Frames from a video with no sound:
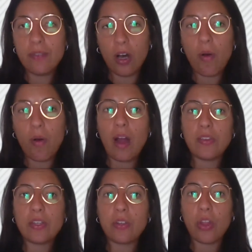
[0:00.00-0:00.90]
of all,
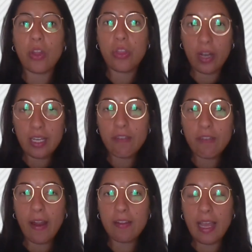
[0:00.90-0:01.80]
Article
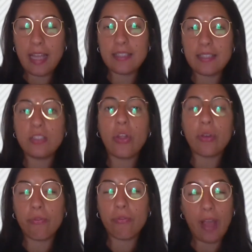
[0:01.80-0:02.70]
30 regulates
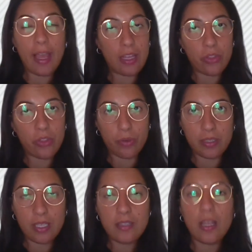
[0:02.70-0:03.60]
notifying
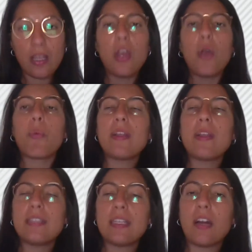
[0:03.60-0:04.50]
authorities, where
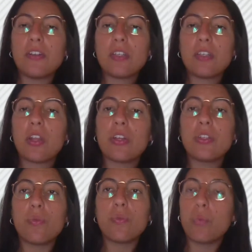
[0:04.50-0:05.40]
instead Article
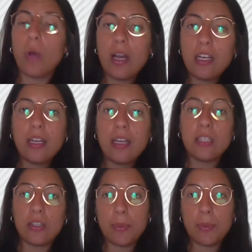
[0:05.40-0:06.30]
31
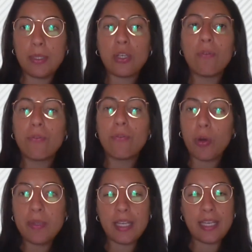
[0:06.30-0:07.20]
deals with
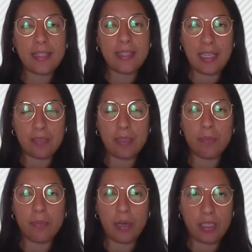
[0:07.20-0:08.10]
conformity
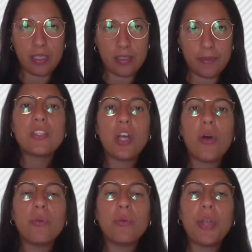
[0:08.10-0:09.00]
assessment bodies.
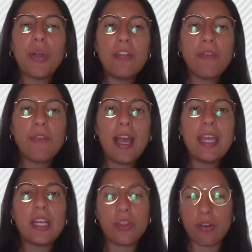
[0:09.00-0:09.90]
So,
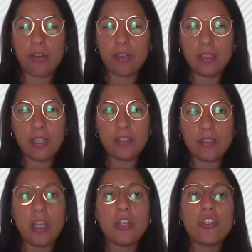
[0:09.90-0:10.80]
notifying
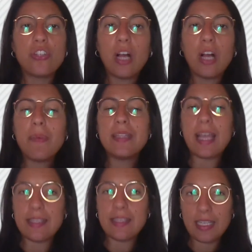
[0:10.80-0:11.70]
authorities shall be
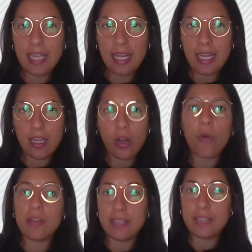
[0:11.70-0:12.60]
designated
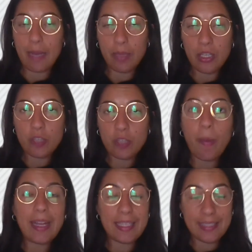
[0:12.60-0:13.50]
or established
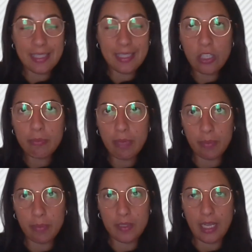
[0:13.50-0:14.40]
by the single
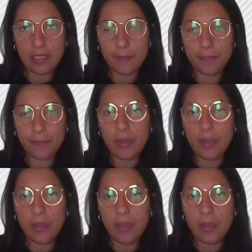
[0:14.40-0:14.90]
member state.